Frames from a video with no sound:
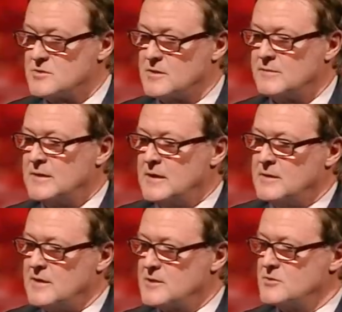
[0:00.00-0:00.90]
to
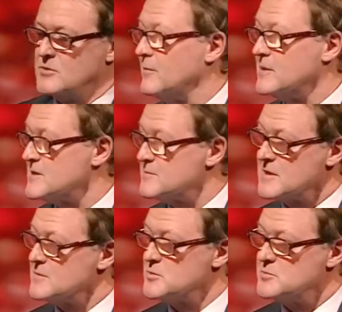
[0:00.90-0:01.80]
people that
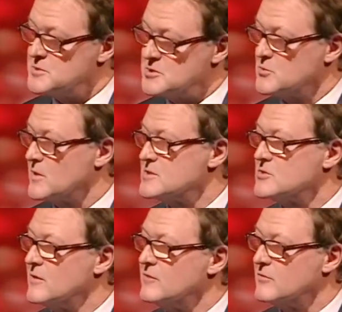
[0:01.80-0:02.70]
sometimes we produce one
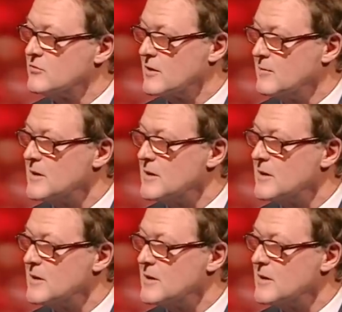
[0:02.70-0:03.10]
story every 3